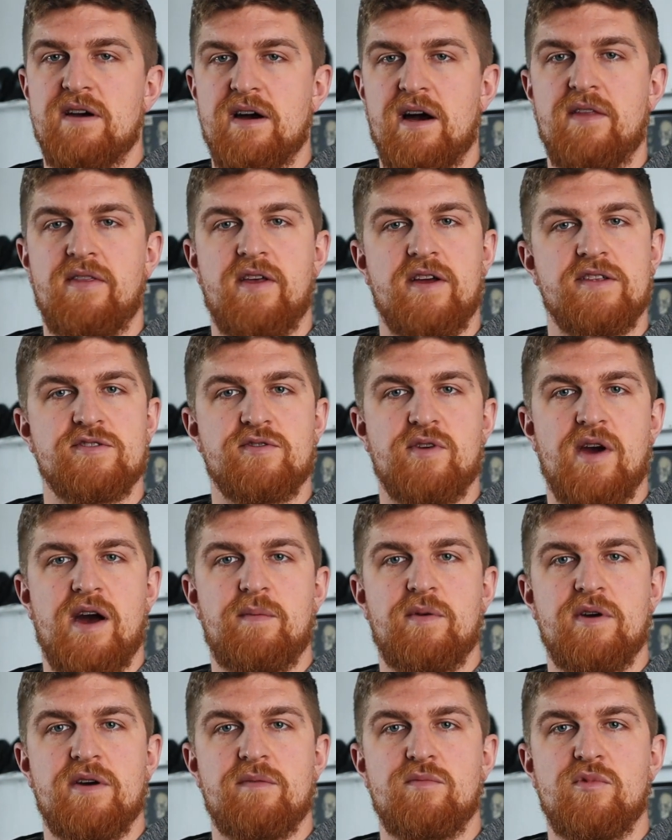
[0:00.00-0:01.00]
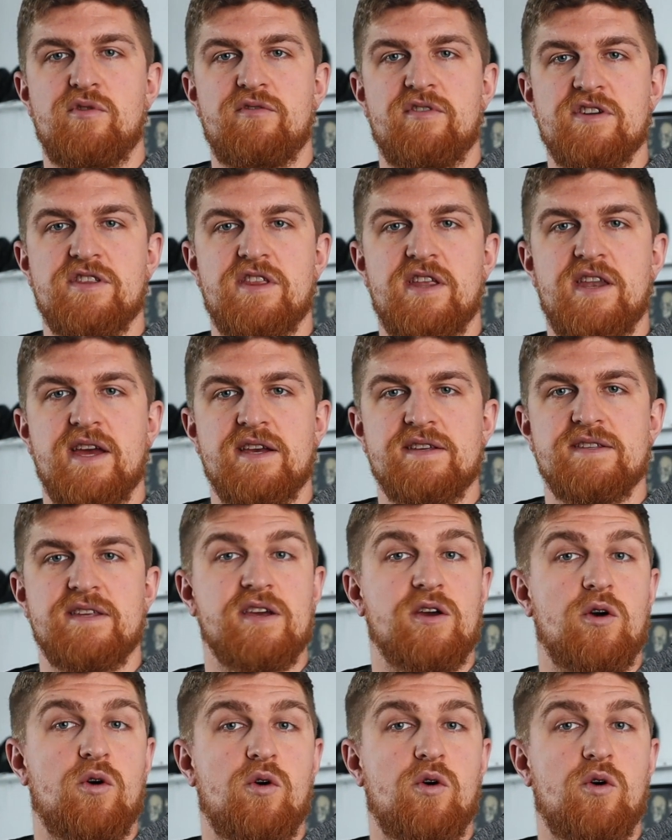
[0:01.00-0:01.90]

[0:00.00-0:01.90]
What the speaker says: and then scrap it, move on to the next thing.